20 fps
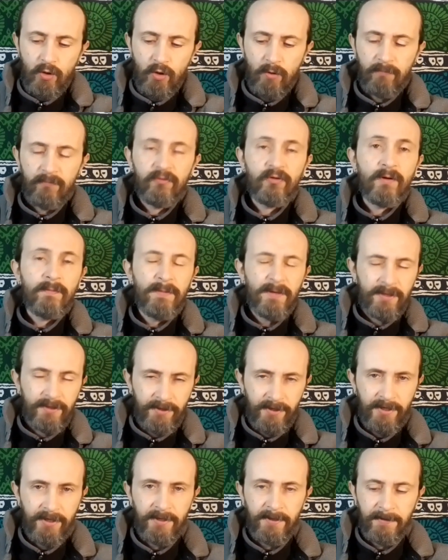hope for a better
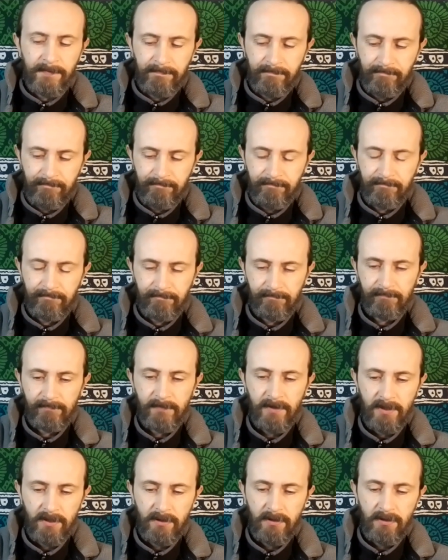
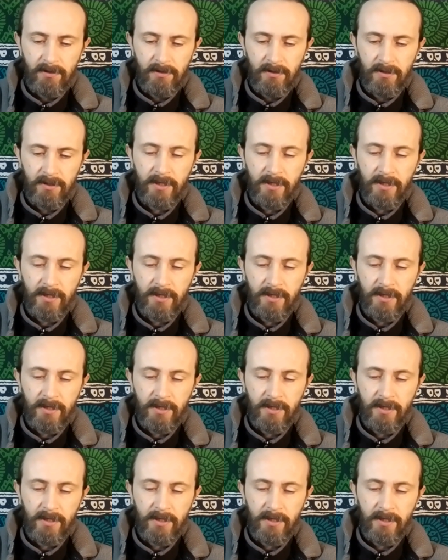year.